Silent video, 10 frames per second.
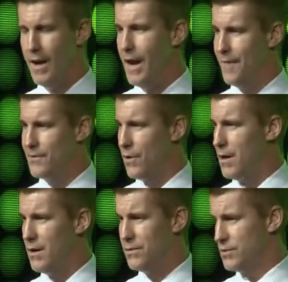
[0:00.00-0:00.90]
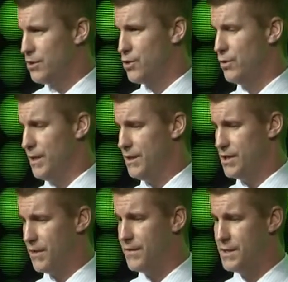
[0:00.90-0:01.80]
After all, truly,
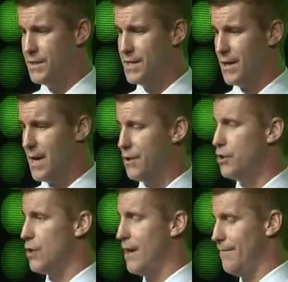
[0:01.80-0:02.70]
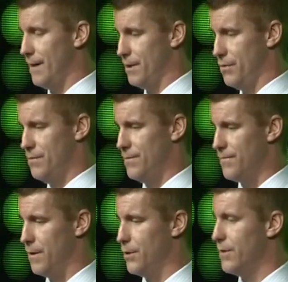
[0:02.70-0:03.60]
services are how you drive value
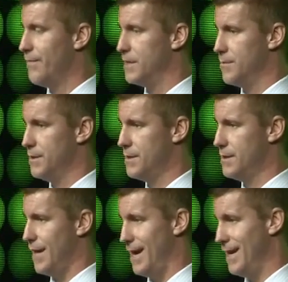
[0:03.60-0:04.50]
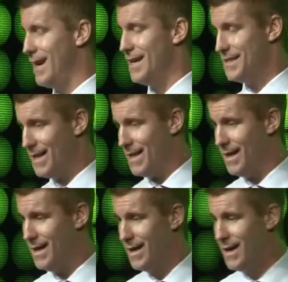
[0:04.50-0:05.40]
from your investments, and in
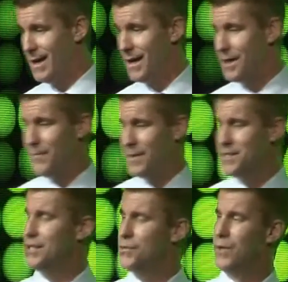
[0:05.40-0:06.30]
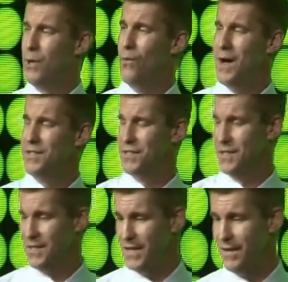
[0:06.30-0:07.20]
IT, the business really wants to
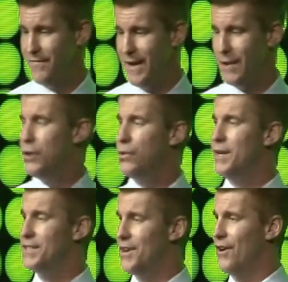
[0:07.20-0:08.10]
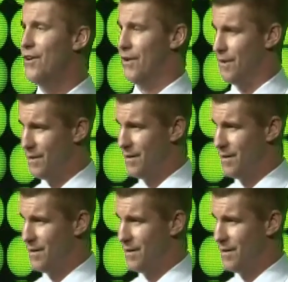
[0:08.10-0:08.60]
see a valued return.